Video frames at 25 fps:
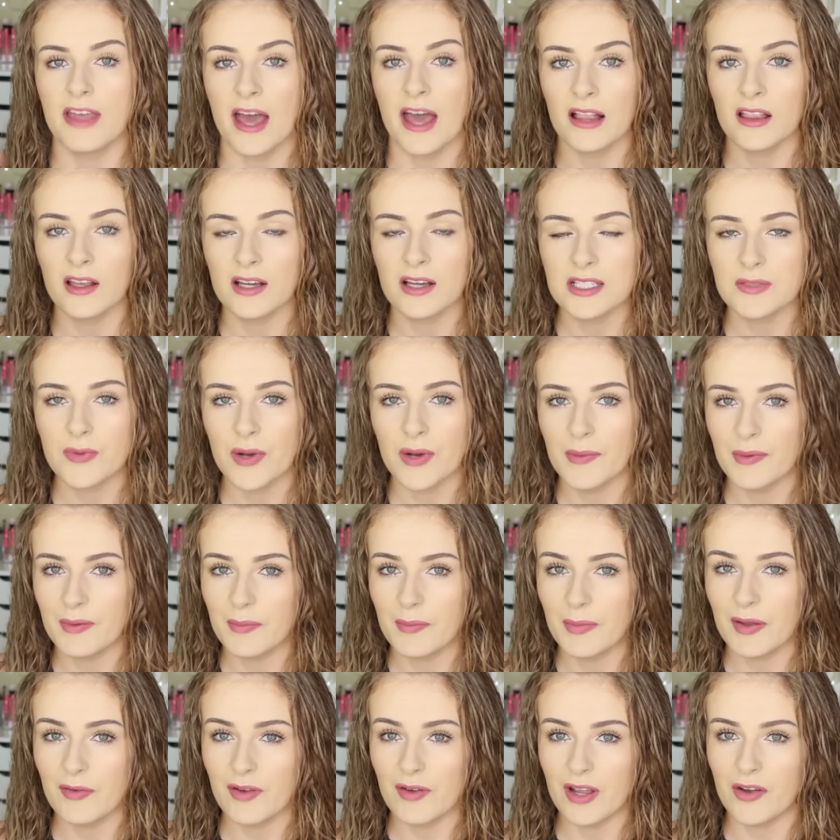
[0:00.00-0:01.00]
that look is what I'm
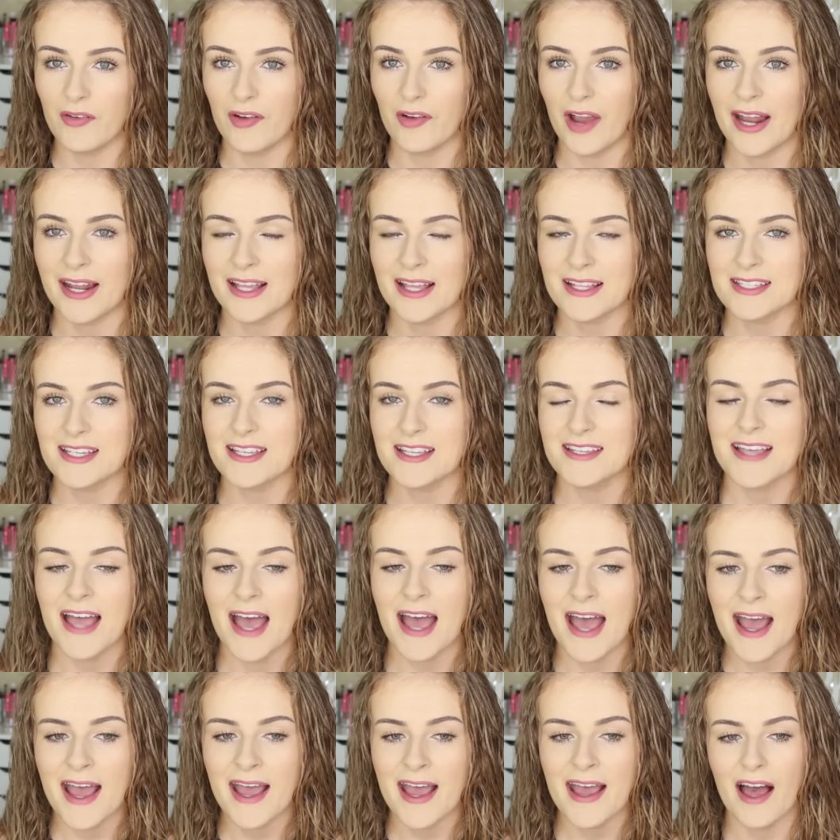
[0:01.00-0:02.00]
going to be recreating
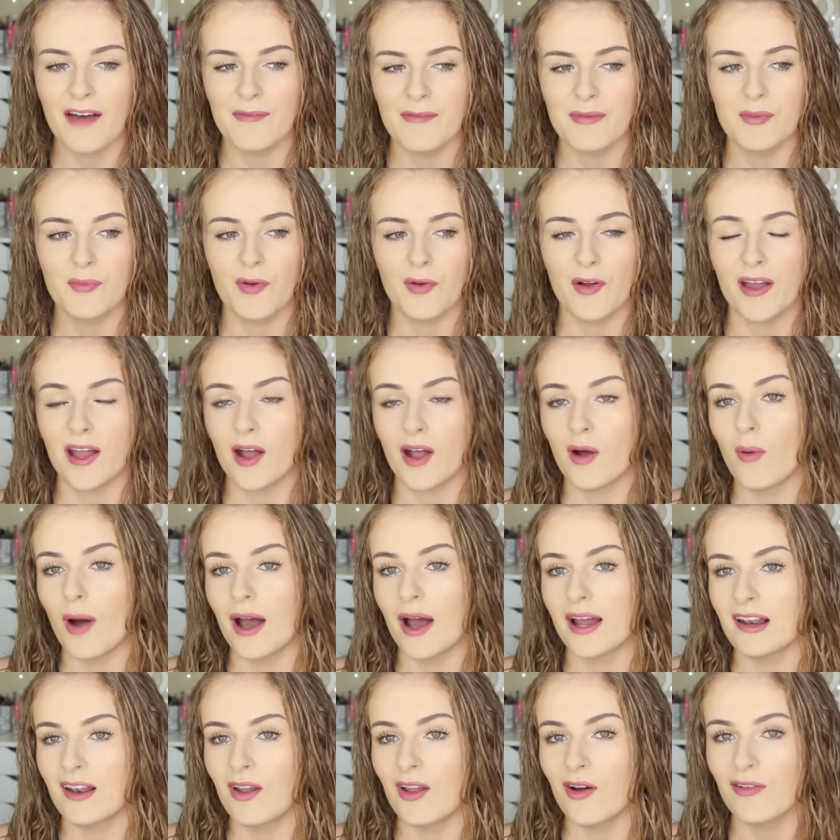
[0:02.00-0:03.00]
today. I've been wearing it
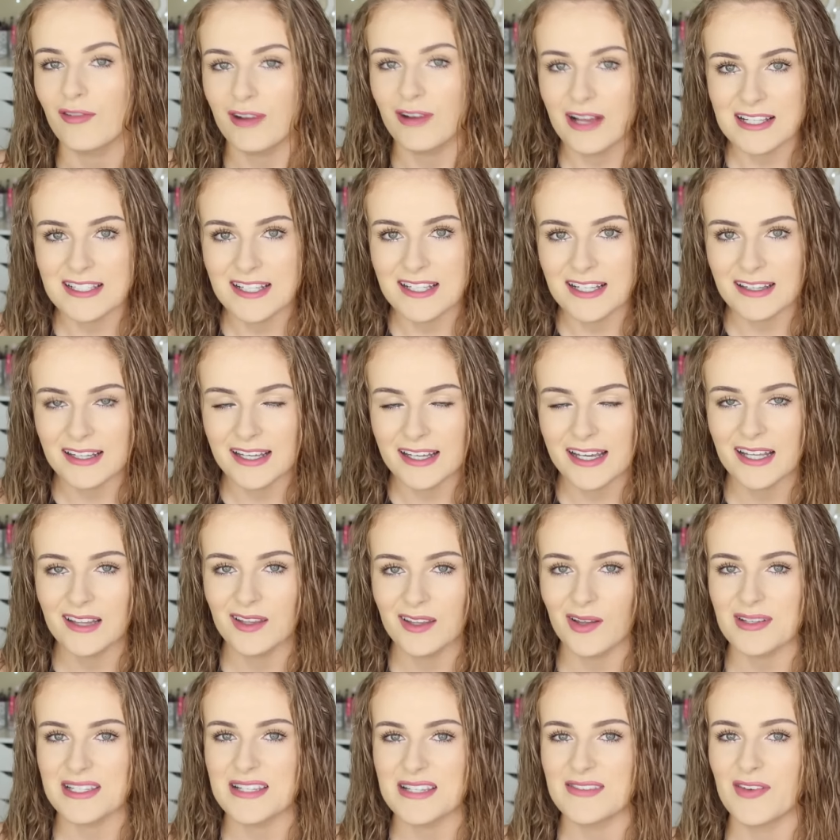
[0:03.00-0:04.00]
quite a lot recently and
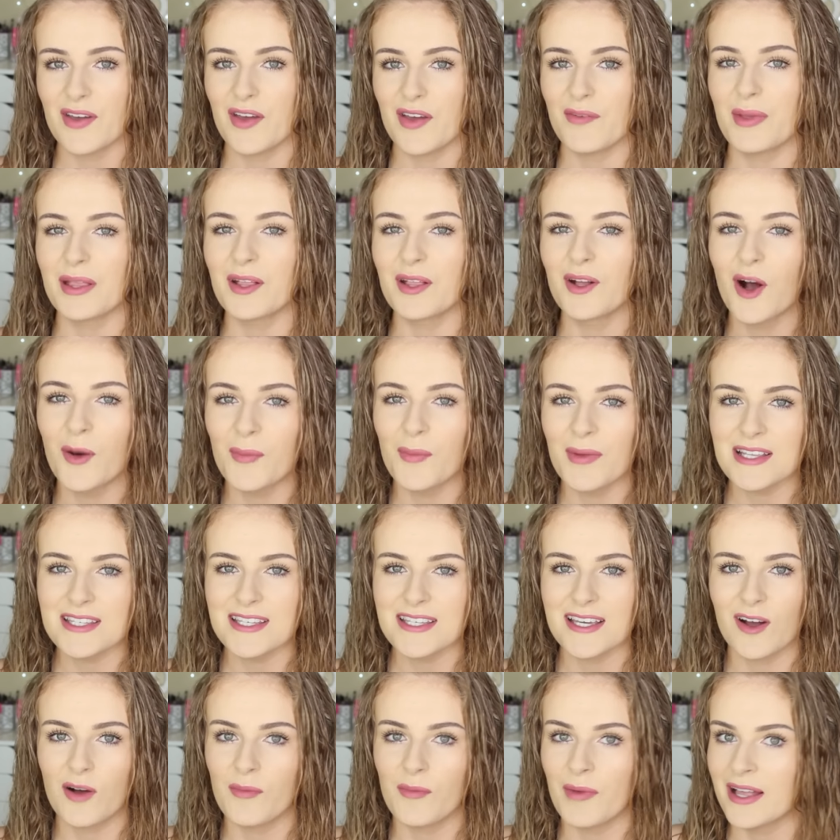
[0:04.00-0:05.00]
lots of you have been
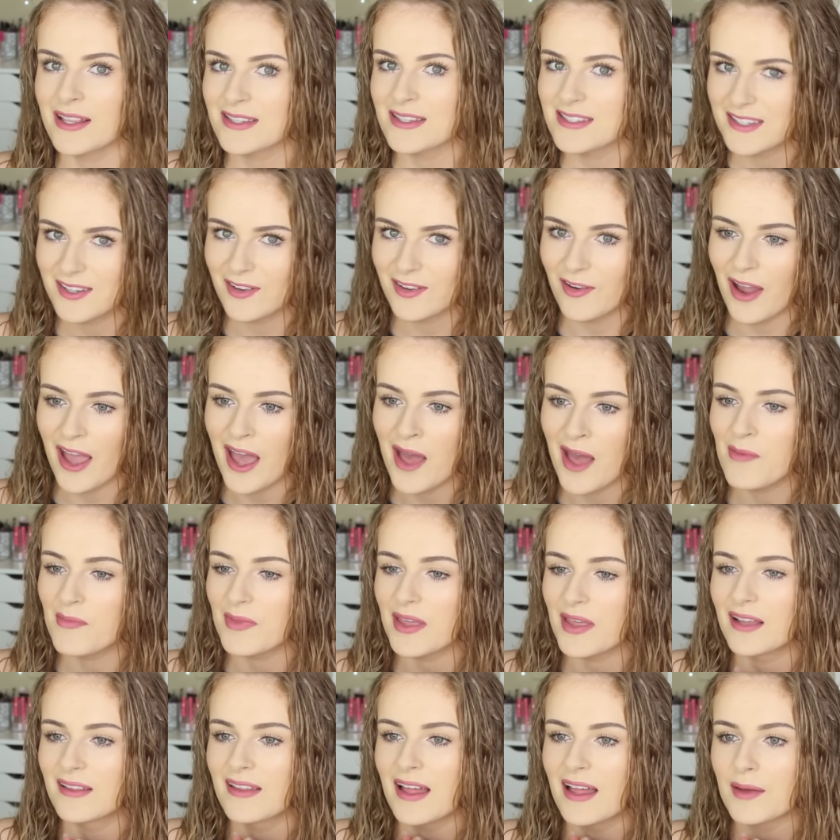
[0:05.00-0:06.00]
commenting on my Instagram
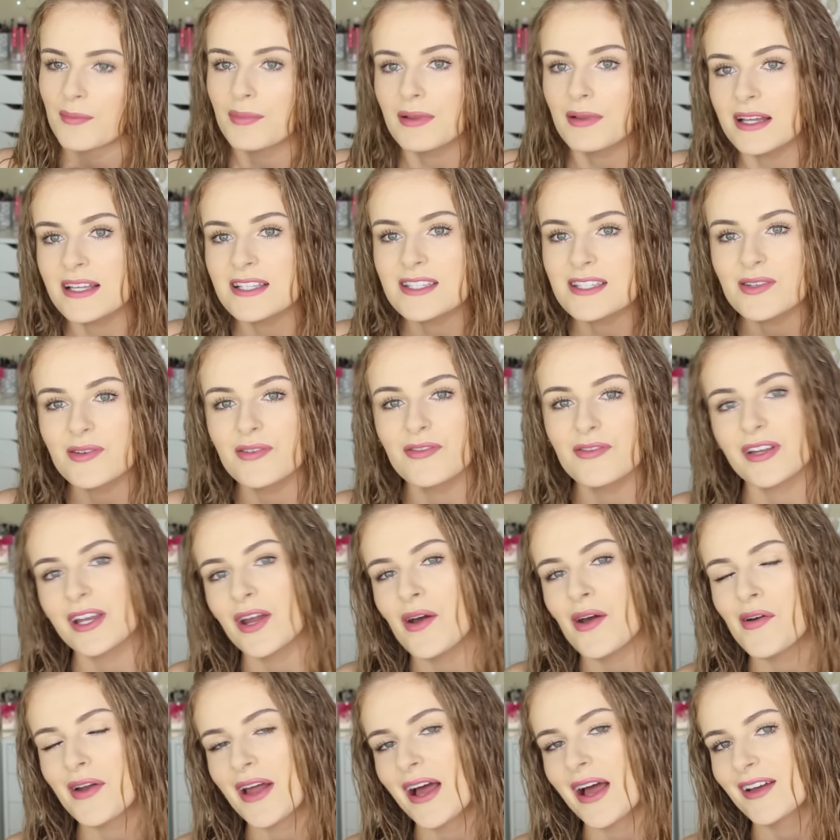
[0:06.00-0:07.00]
being like, please do a
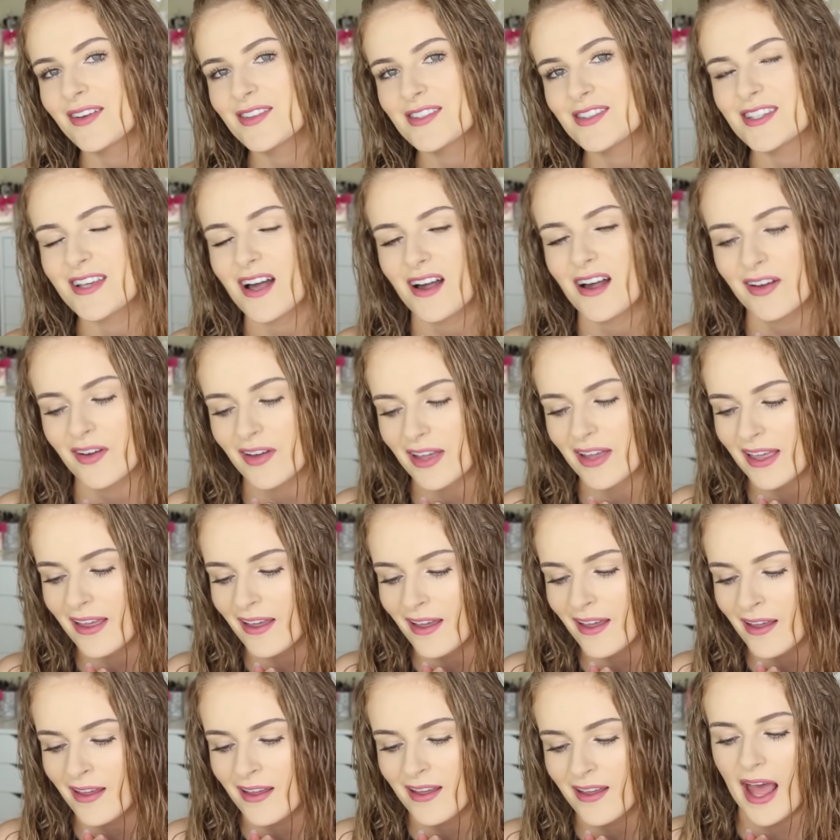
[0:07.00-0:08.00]
video on how you style your
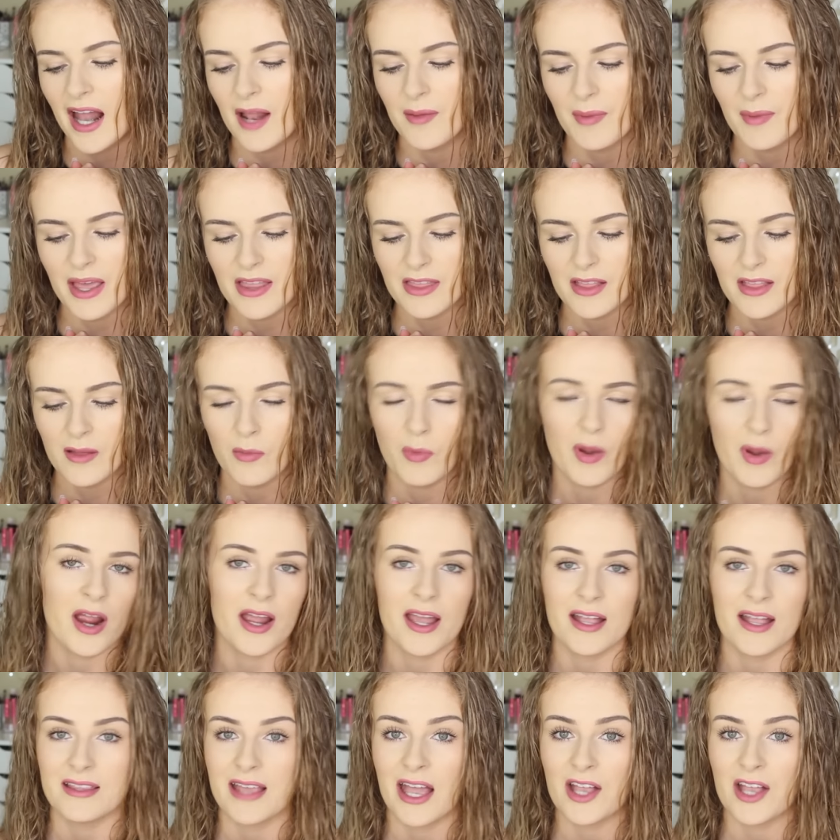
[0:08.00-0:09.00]
hair. And I'm either
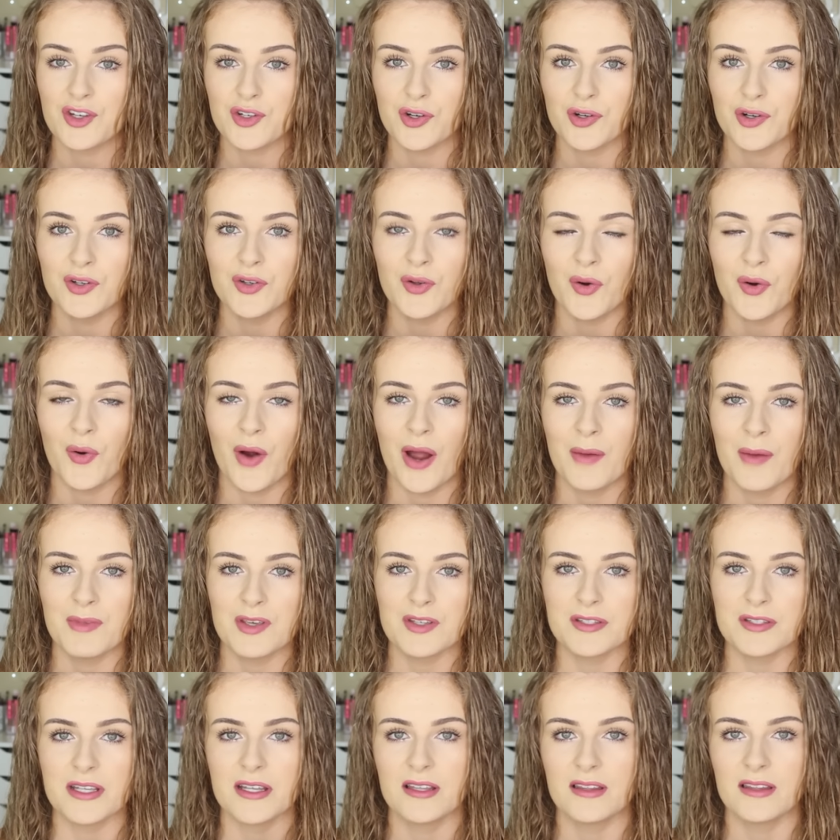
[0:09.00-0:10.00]
wearing it natural or I'm
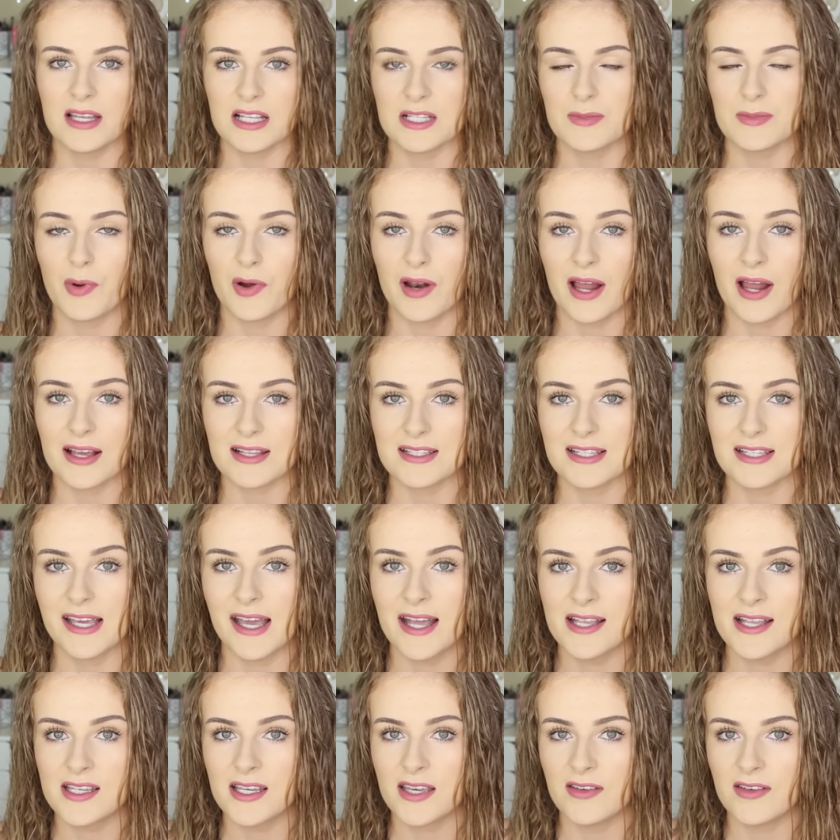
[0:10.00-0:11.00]
using these products
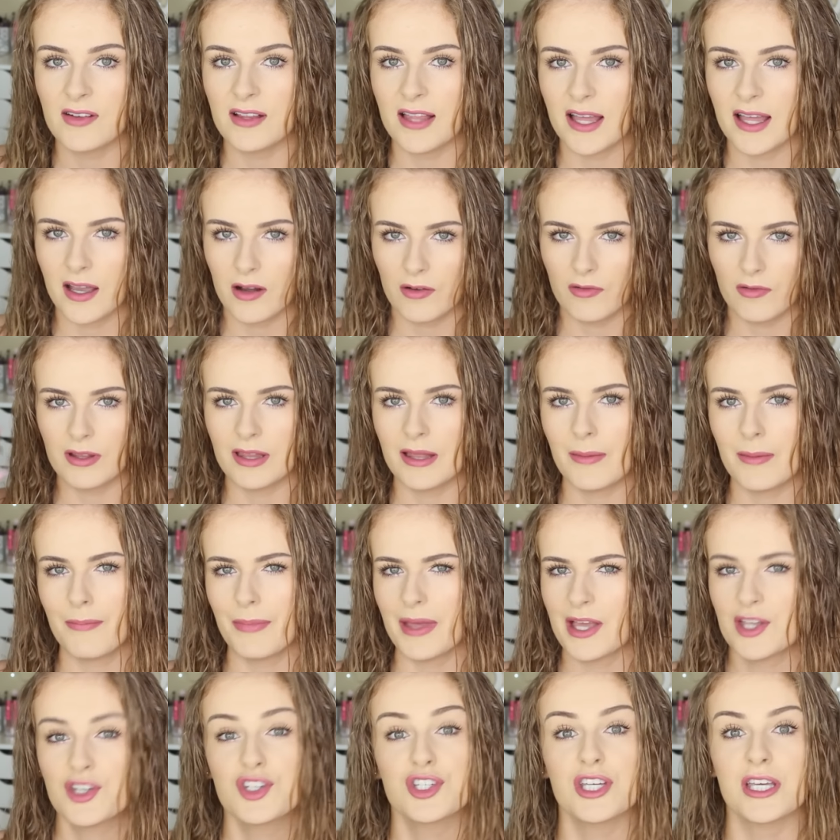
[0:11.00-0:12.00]
here to give it like a really
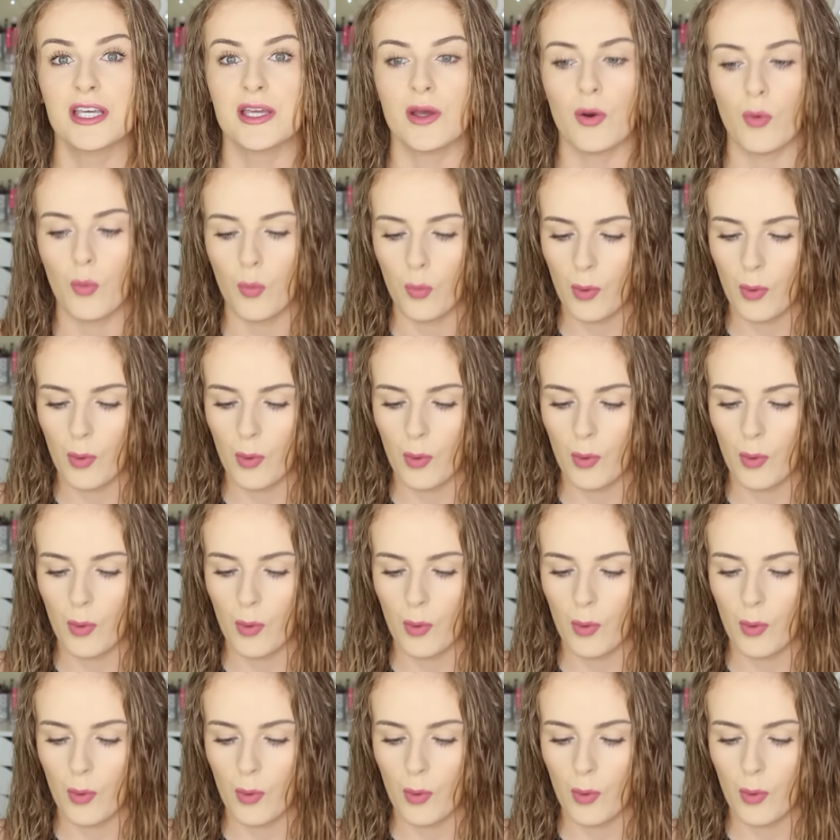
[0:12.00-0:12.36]
beachy